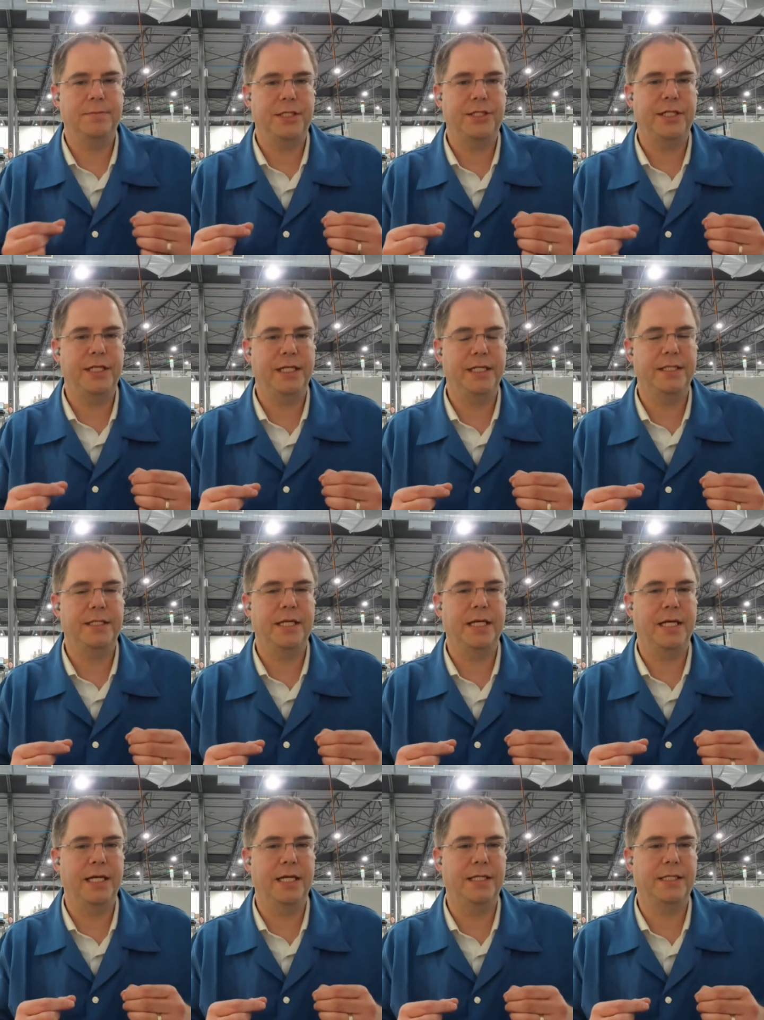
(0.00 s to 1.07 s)
machines.
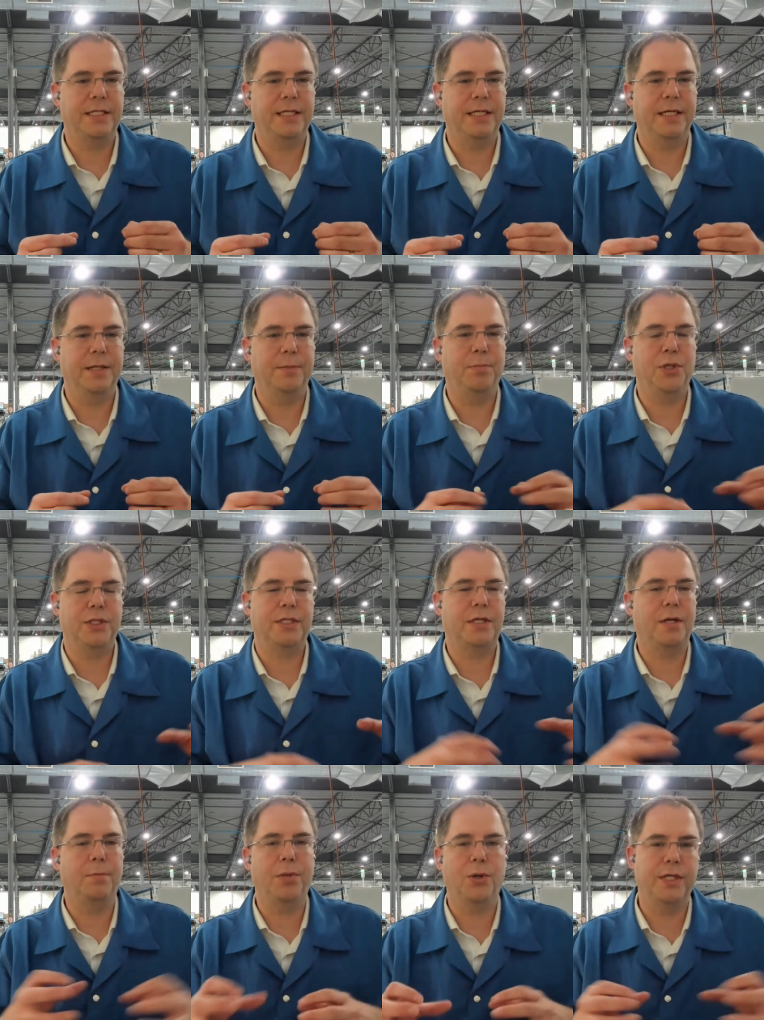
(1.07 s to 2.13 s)
It puts
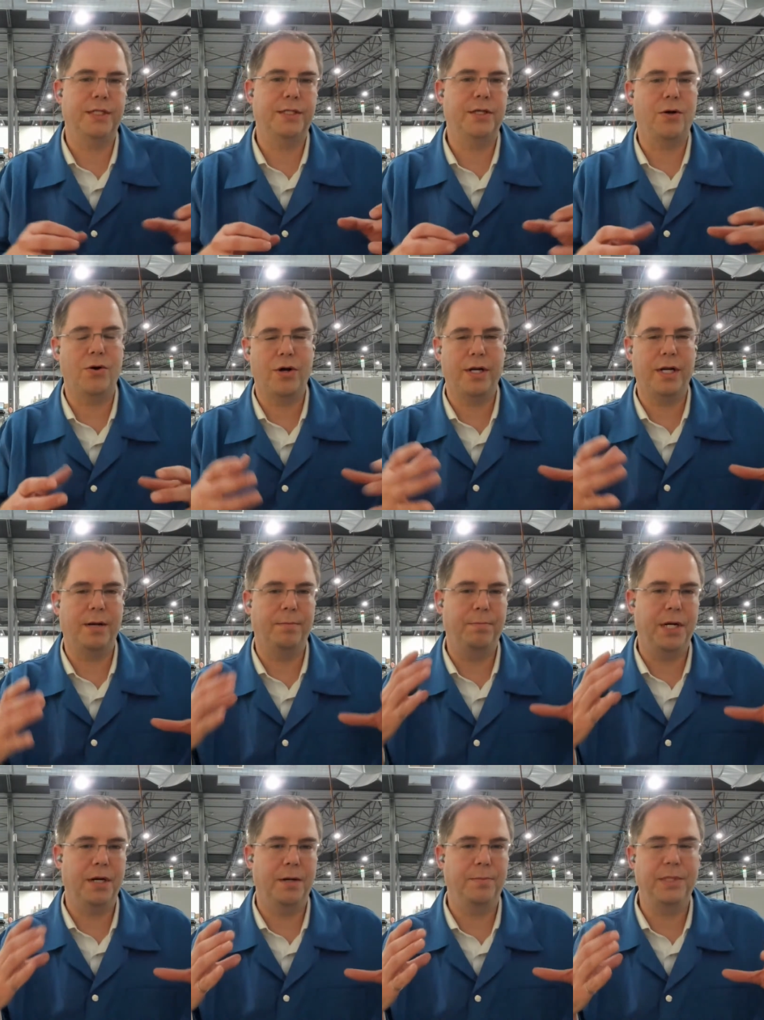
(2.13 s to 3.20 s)
components on a
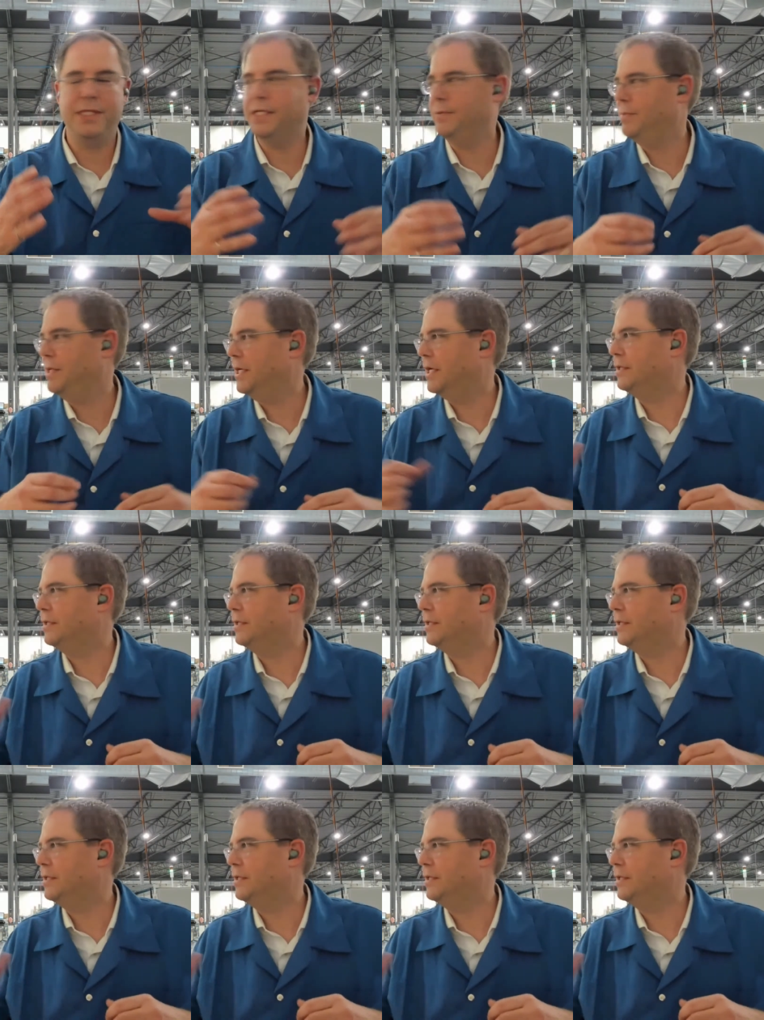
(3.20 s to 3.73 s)
bare PCB.